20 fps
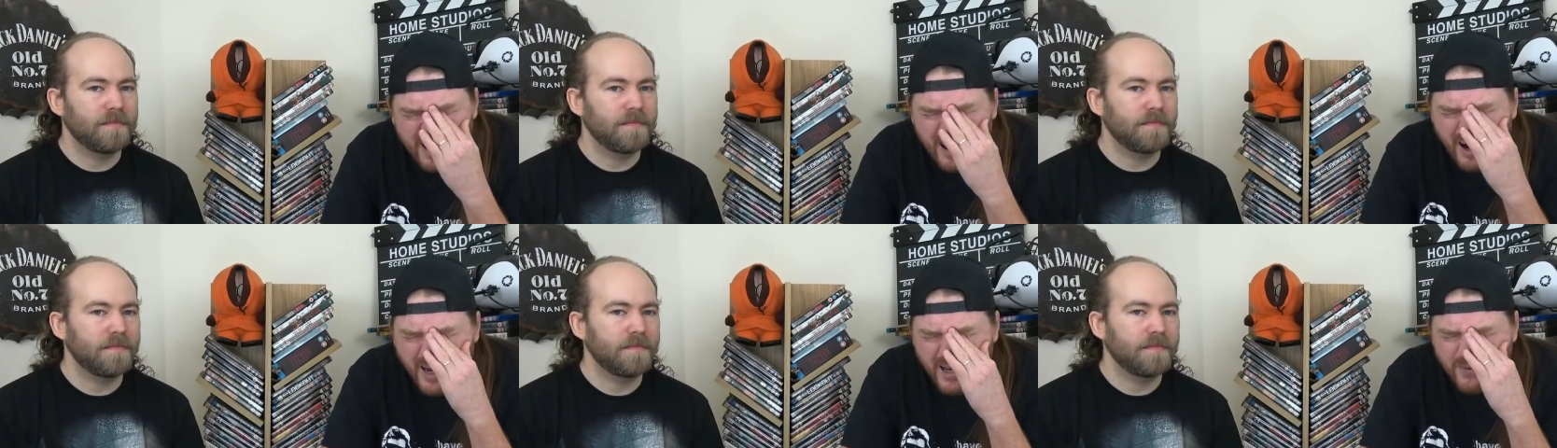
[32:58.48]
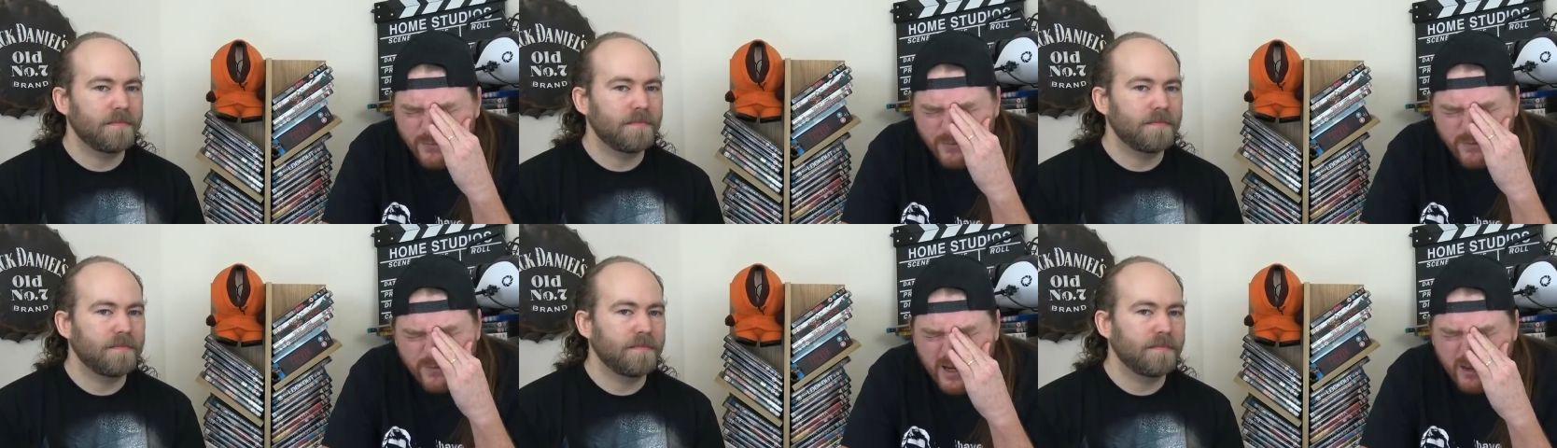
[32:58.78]

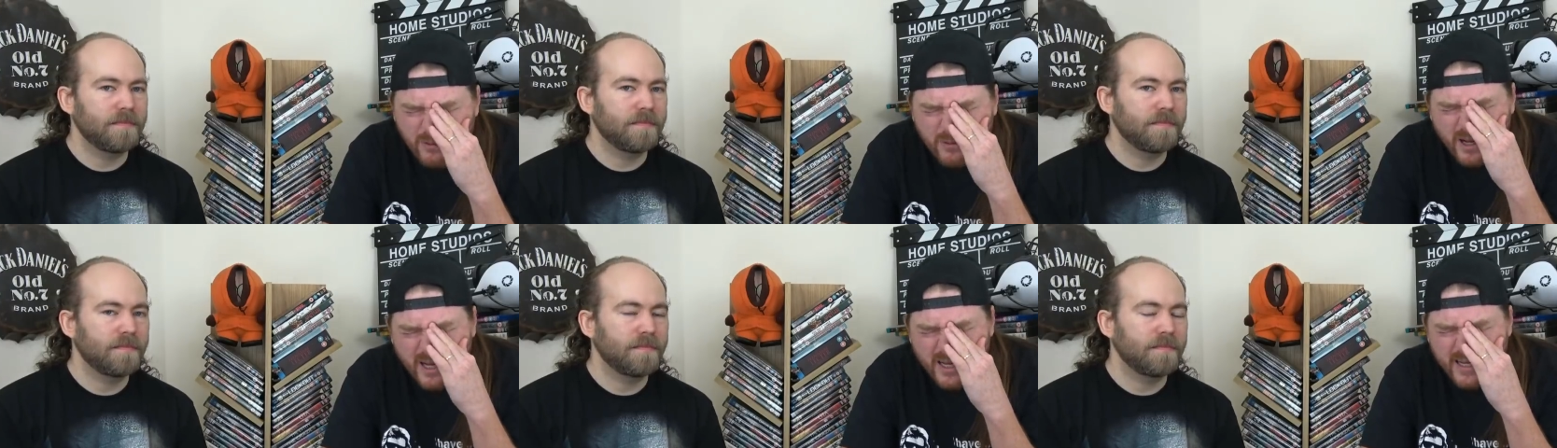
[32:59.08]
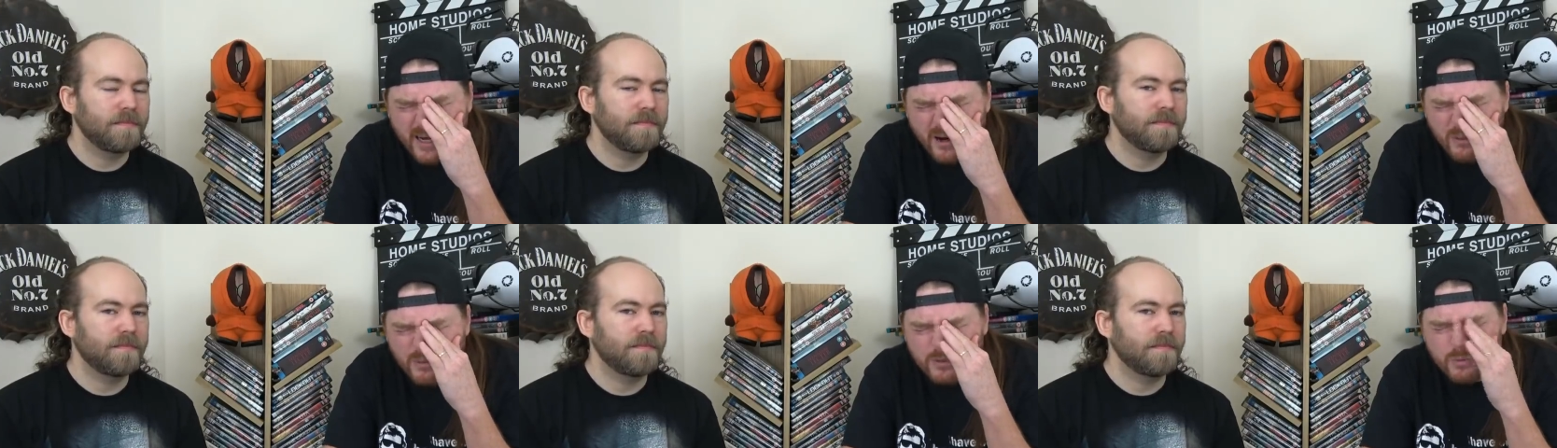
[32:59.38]
Speaker 1: I felt
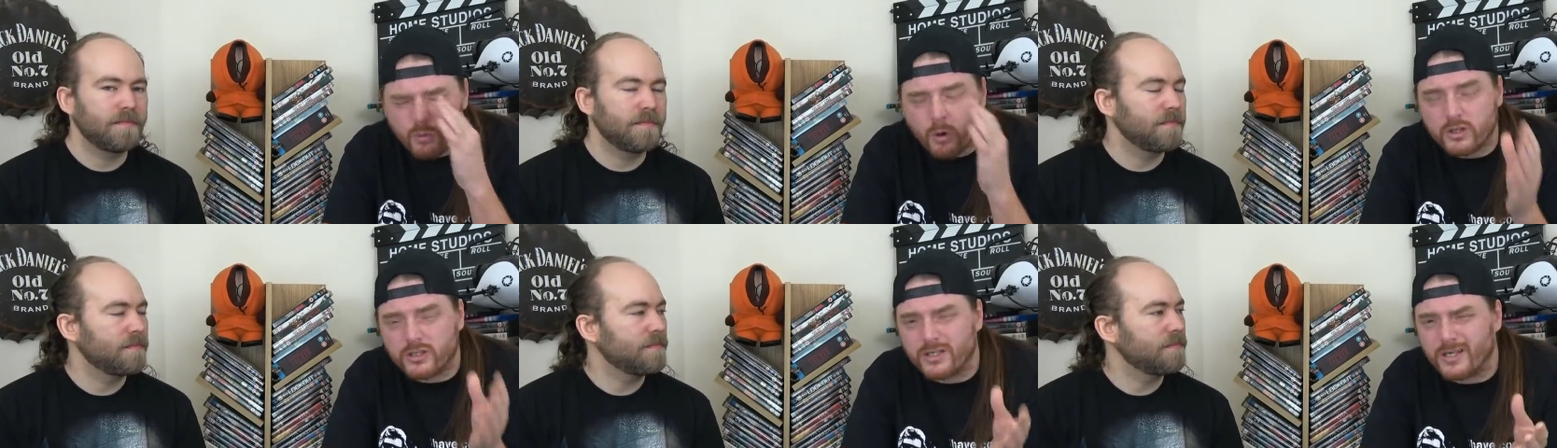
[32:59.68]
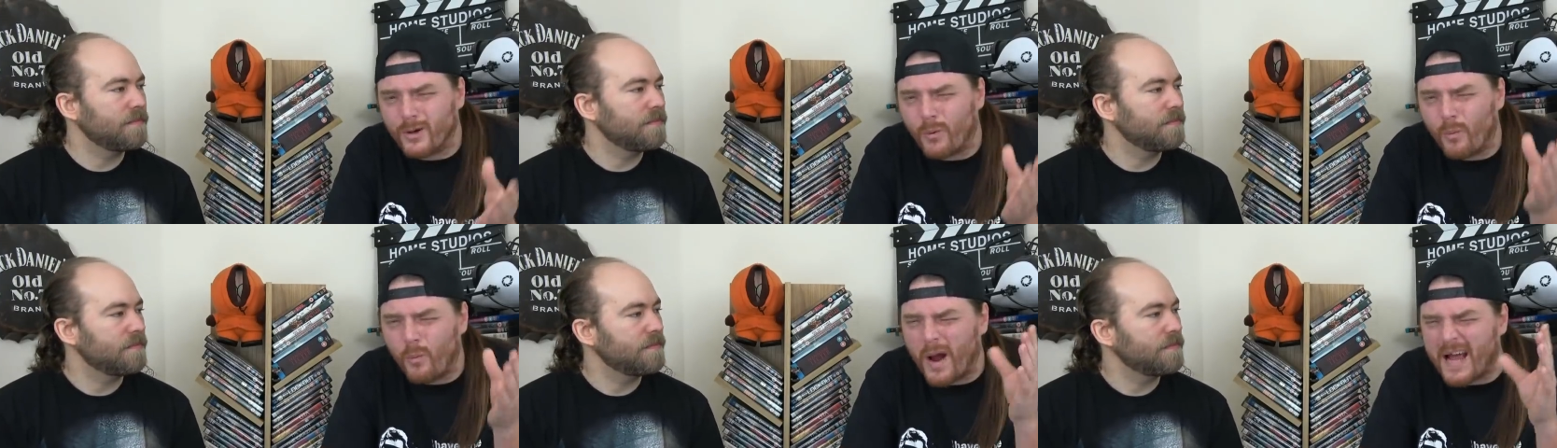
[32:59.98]
like I was
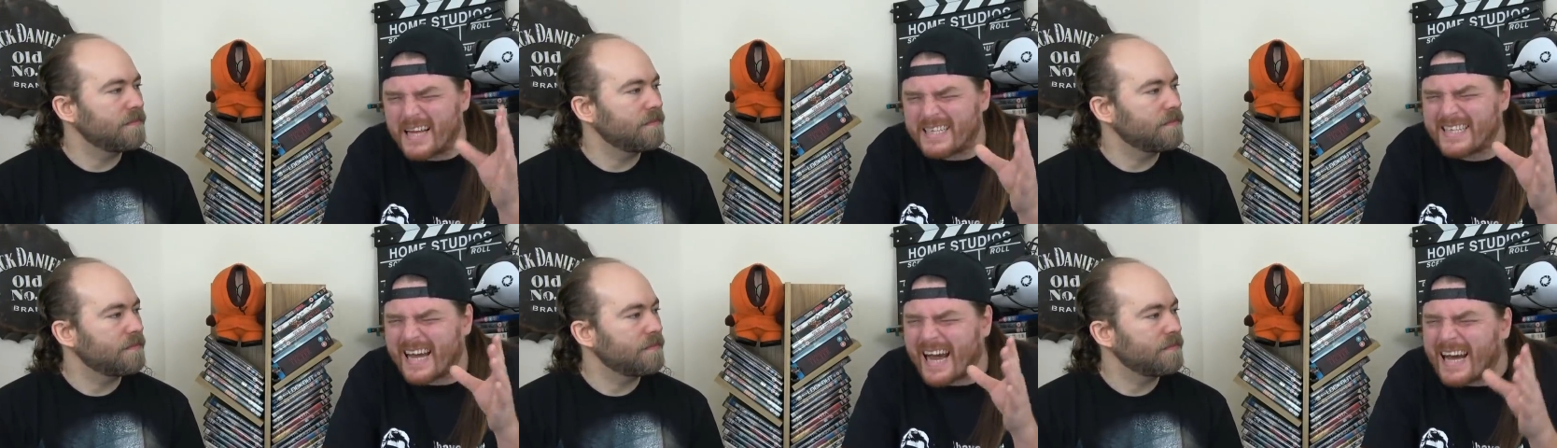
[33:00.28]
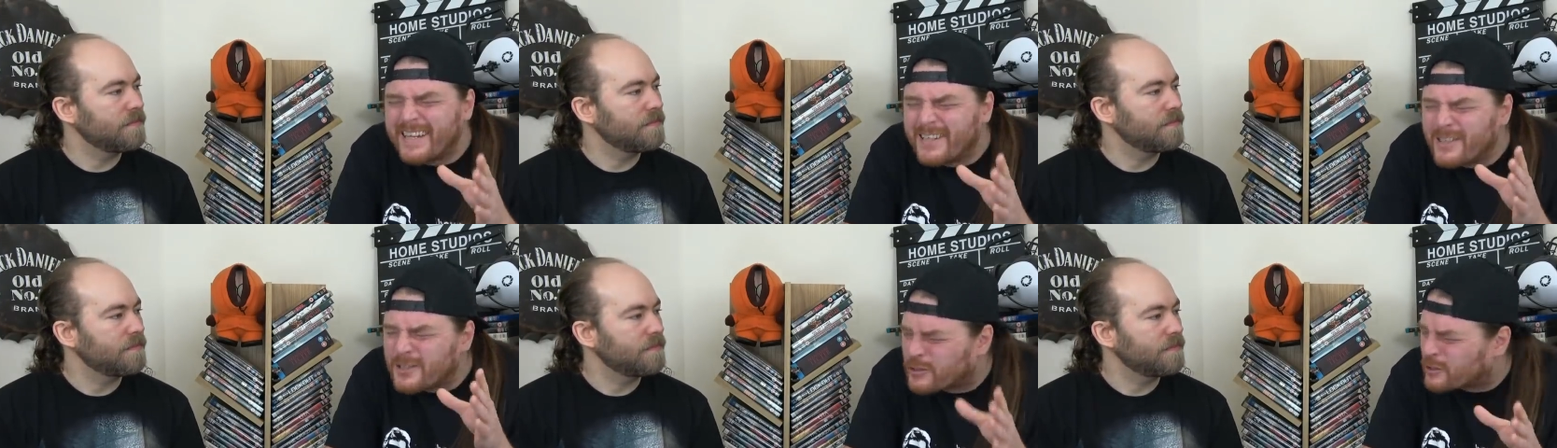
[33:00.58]
watching a Wes
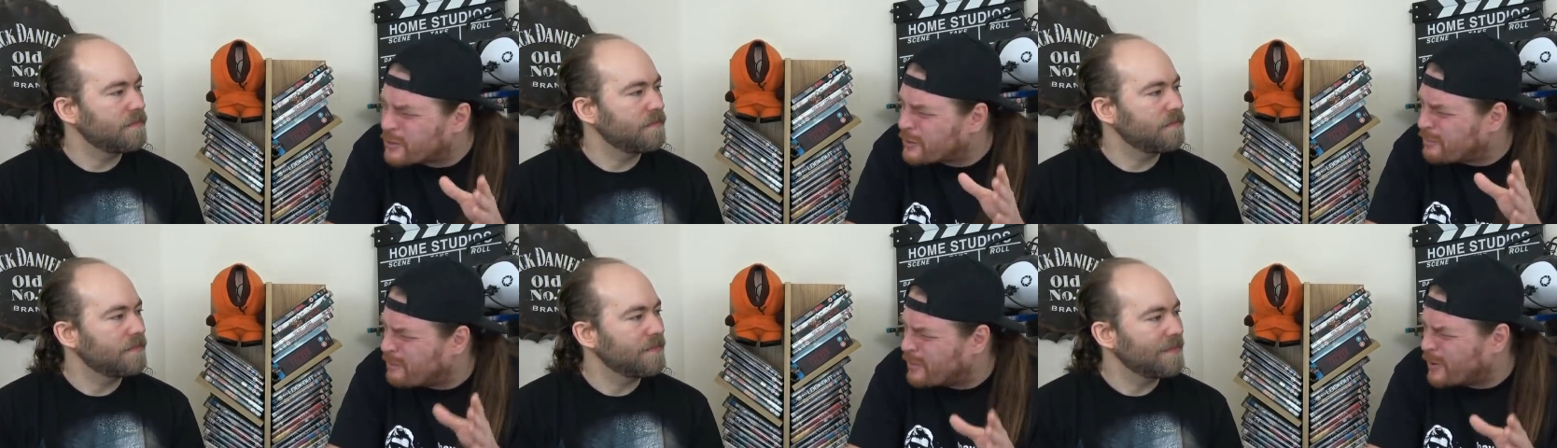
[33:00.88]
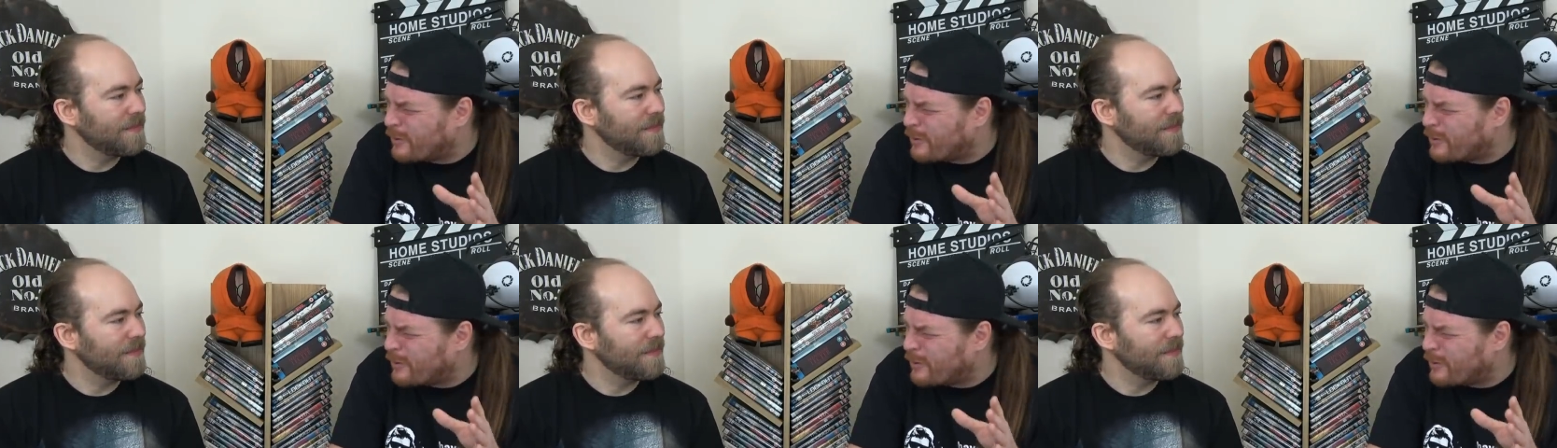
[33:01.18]
Anderson